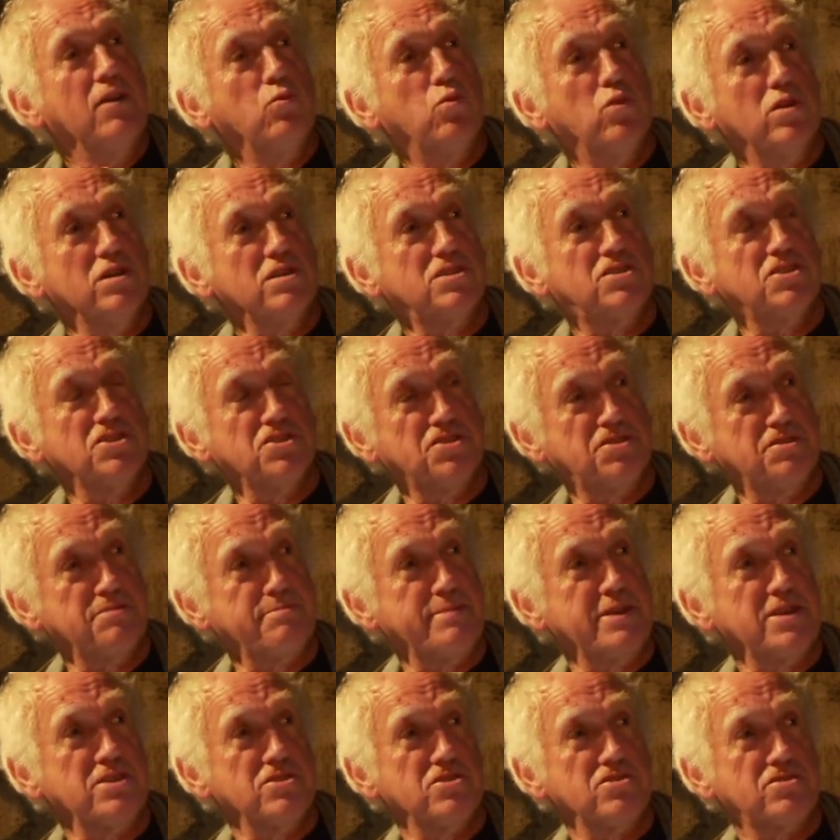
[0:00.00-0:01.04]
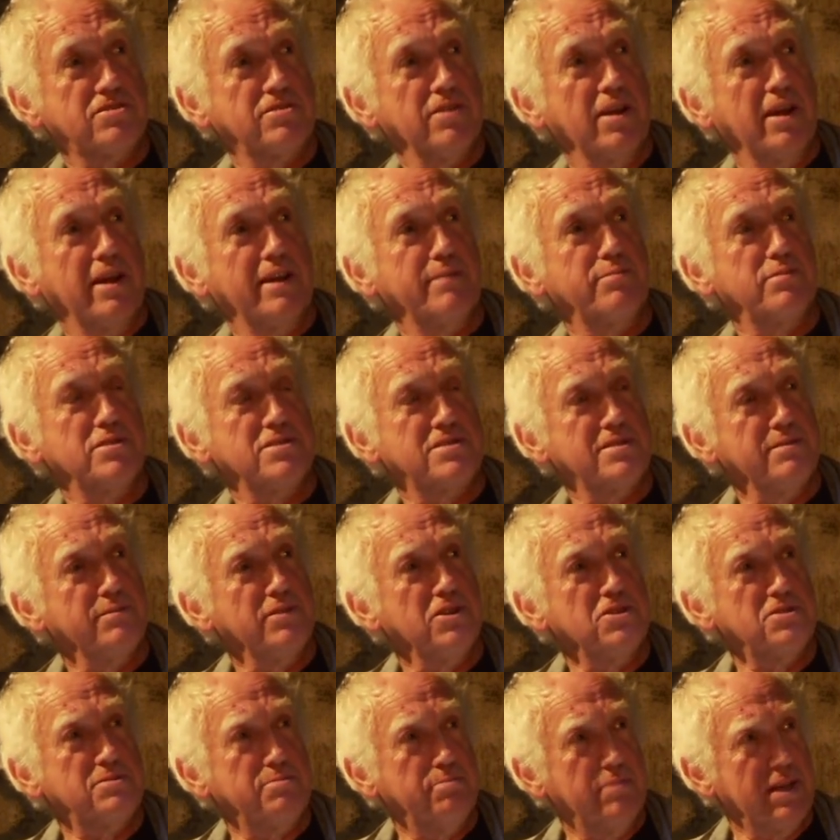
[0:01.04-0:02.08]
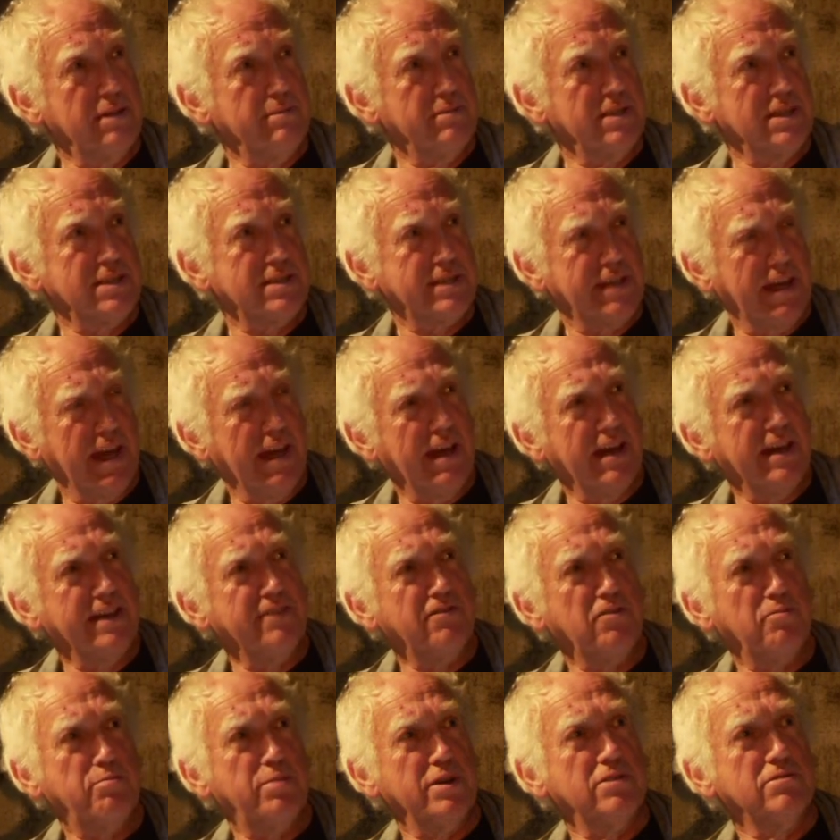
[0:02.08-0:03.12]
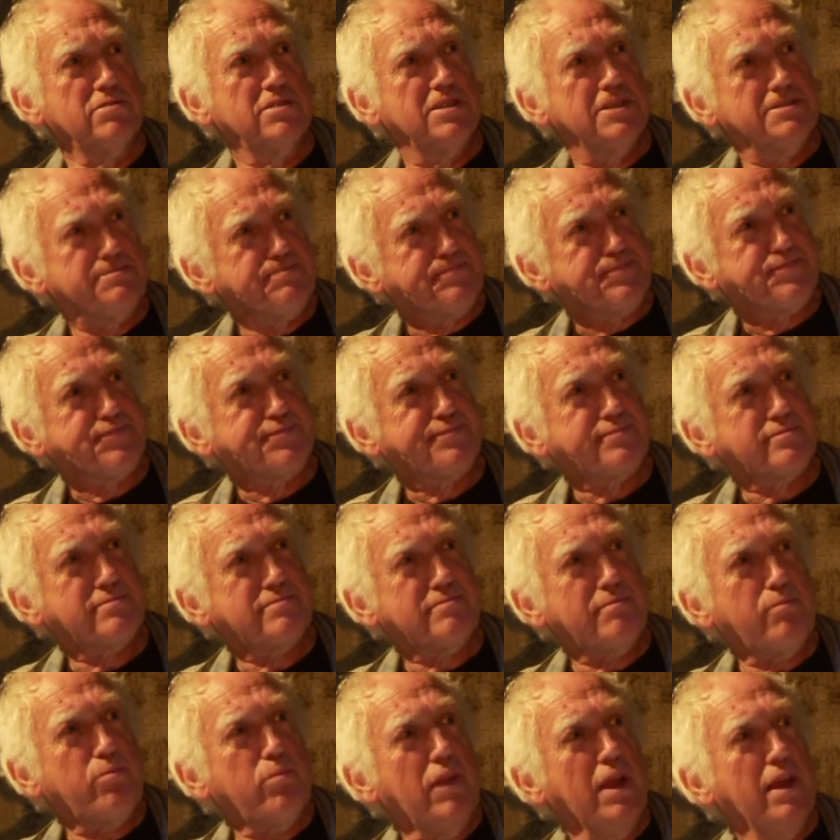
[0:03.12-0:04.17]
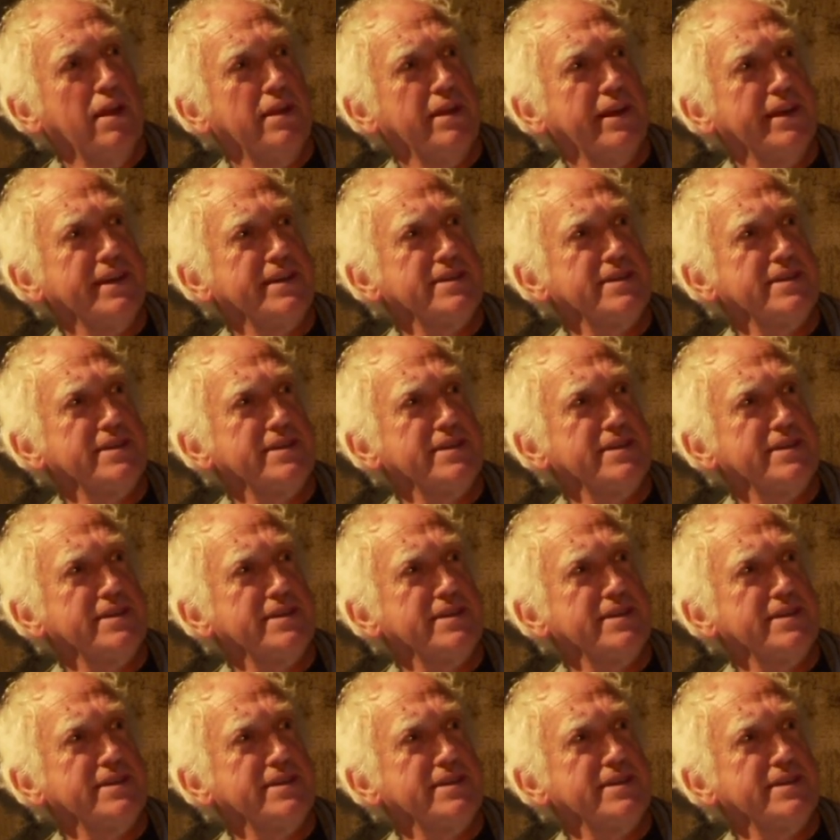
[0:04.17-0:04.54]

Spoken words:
which has been described as the most minimalist car ever built. It